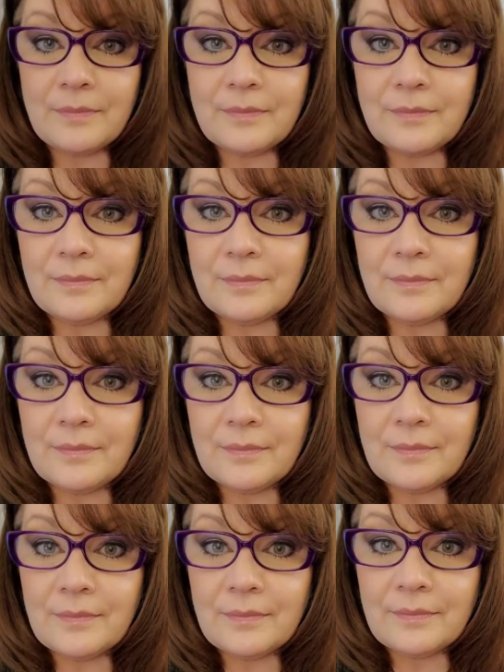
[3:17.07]

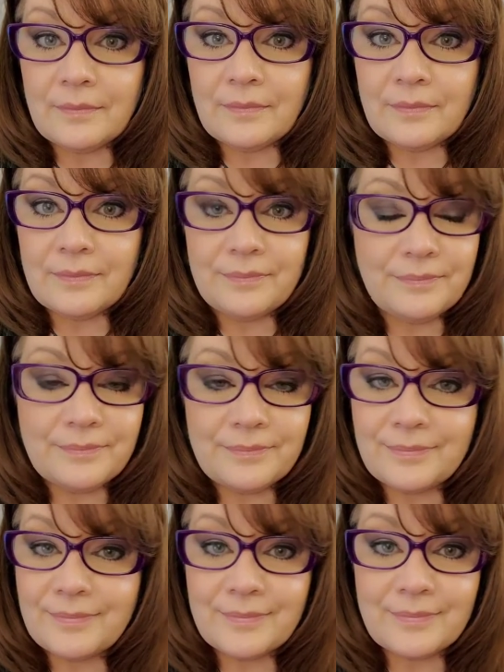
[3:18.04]

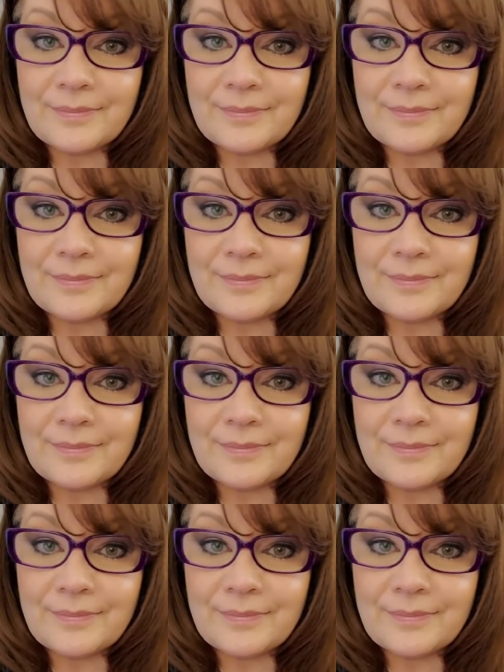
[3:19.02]
Nobody speaks.